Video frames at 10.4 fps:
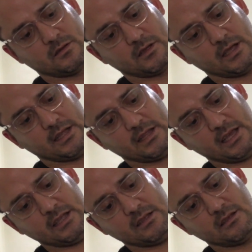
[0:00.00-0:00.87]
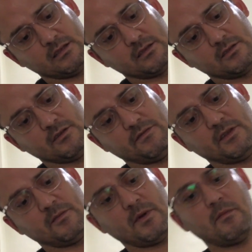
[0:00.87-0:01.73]
and then you
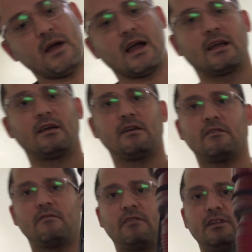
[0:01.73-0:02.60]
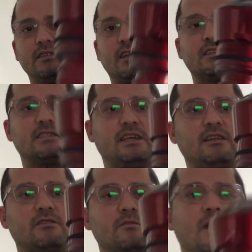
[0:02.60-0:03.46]
flip it back. Filter is in.
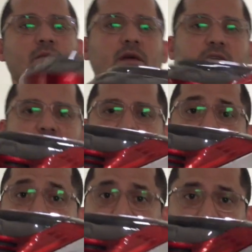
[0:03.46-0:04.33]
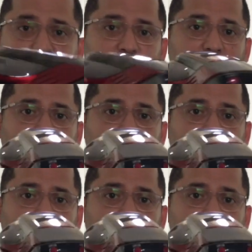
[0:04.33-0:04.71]
Remember, never do this without